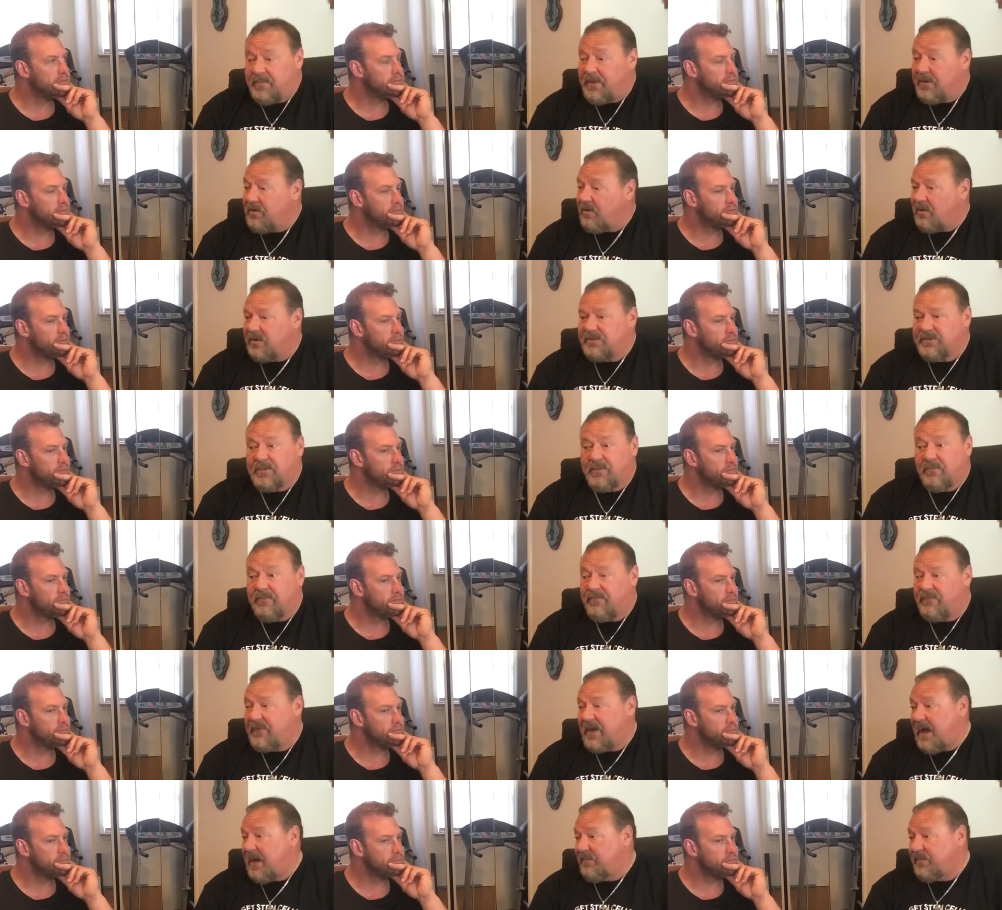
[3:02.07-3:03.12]
Speaker 1: there are some
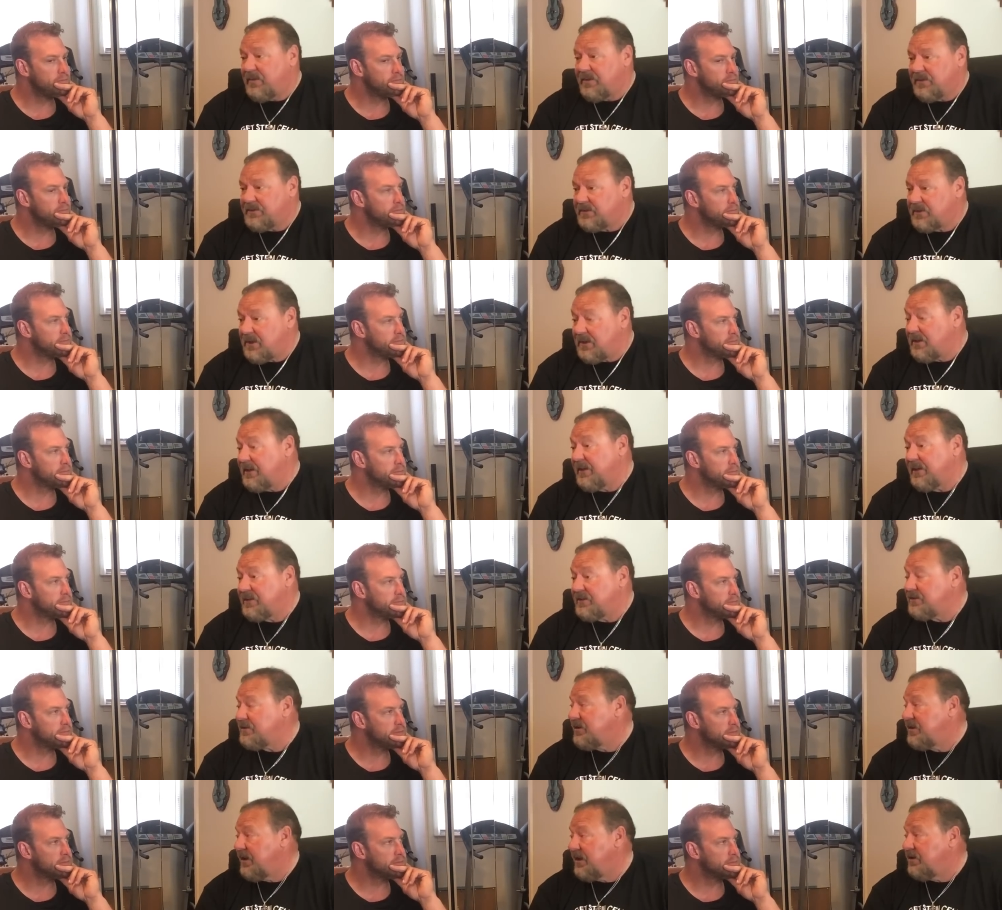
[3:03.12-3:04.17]
fabulous clinics
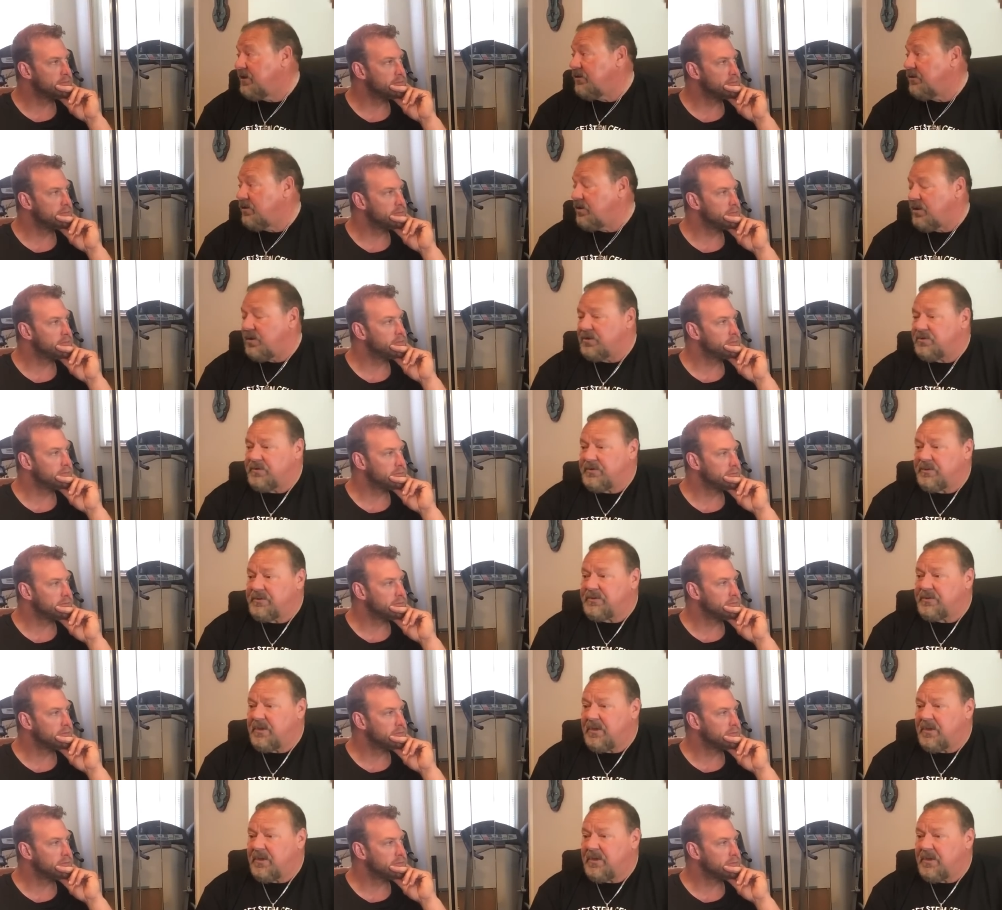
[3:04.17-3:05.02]
in other countries,